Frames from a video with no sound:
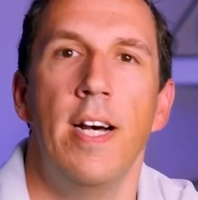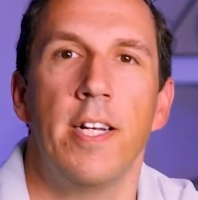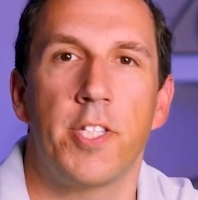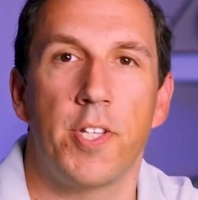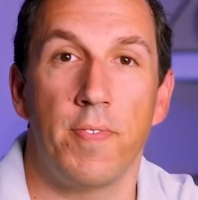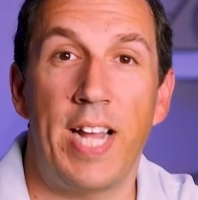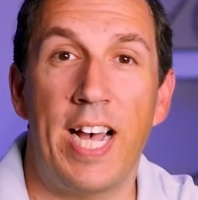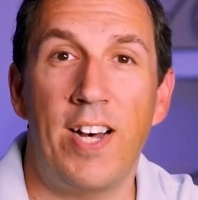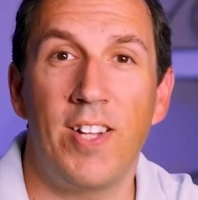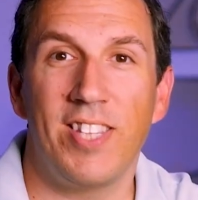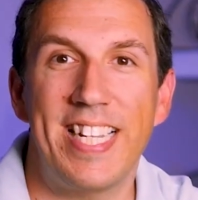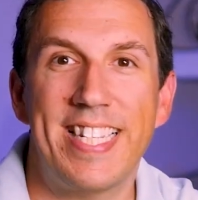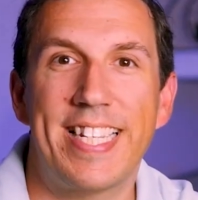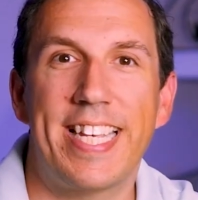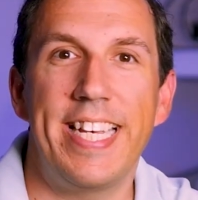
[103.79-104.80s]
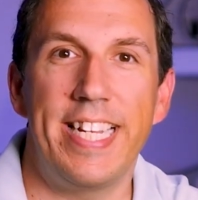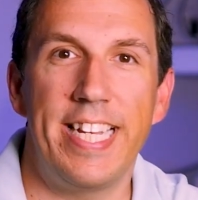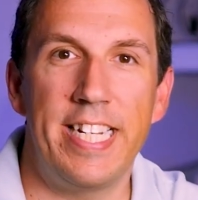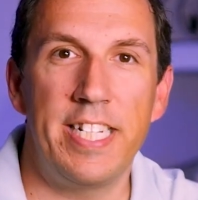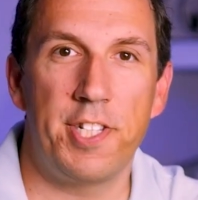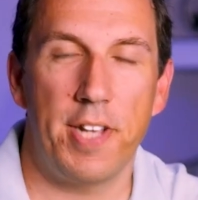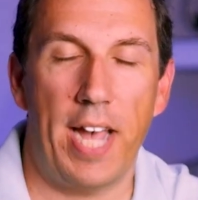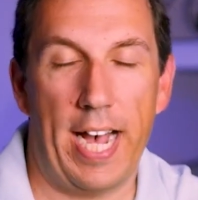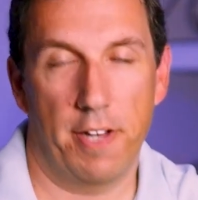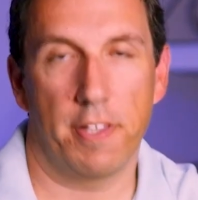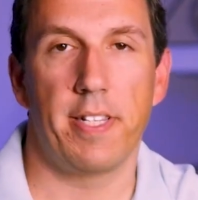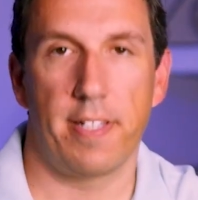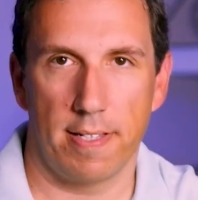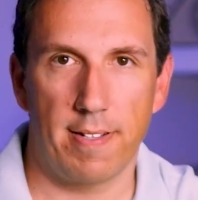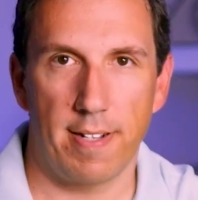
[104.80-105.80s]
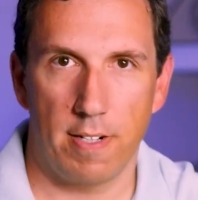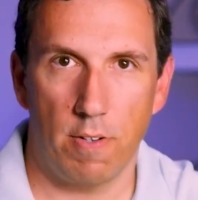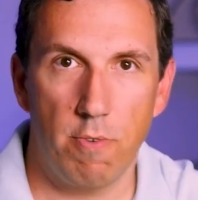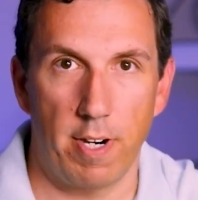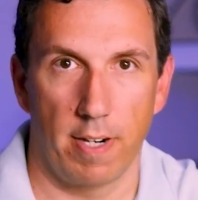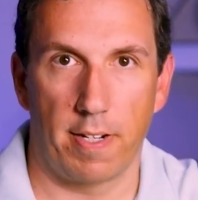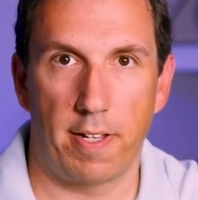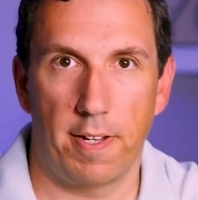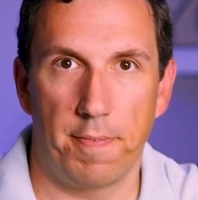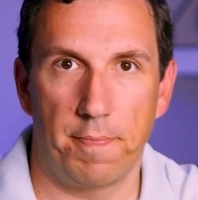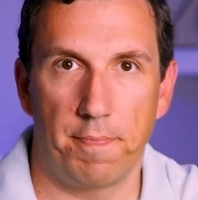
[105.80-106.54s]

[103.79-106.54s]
So now let's get into how this is gonna work.